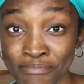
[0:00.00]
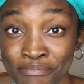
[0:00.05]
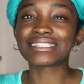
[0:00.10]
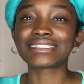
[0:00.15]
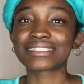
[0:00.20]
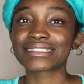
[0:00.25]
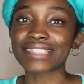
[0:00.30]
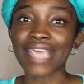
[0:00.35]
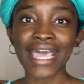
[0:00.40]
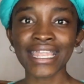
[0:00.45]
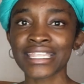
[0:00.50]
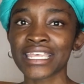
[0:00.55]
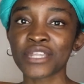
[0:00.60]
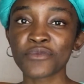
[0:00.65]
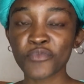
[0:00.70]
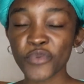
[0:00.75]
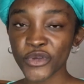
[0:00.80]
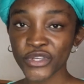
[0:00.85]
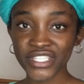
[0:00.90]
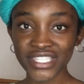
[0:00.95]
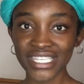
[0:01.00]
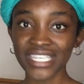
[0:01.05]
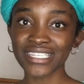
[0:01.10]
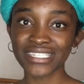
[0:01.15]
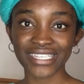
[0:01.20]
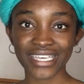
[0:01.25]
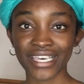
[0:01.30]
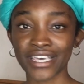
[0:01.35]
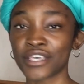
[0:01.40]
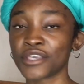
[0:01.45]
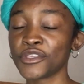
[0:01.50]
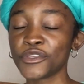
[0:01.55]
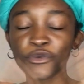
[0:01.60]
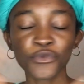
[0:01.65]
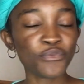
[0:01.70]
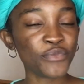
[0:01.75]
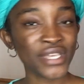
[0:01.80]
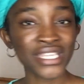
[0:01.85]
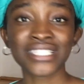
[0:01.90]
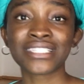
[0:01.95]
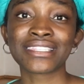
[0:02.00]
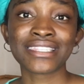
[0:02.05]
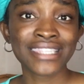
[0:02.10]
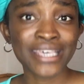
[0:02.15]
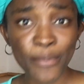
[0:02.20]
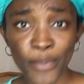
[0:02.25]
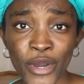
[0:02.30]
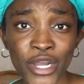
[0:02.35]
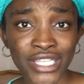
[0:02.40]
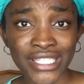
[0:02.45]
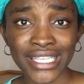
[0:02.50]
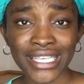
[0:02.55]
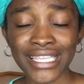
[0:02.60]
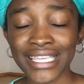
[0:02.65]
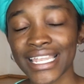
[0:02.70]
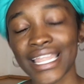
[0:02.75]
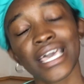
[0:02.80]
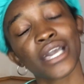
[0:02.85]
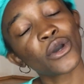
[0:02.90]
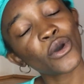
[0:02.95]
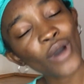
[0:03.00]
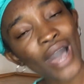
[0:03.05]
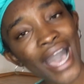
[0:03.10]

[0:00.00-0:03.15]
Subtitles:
It's standard procedure. You meet the person, you're like, oh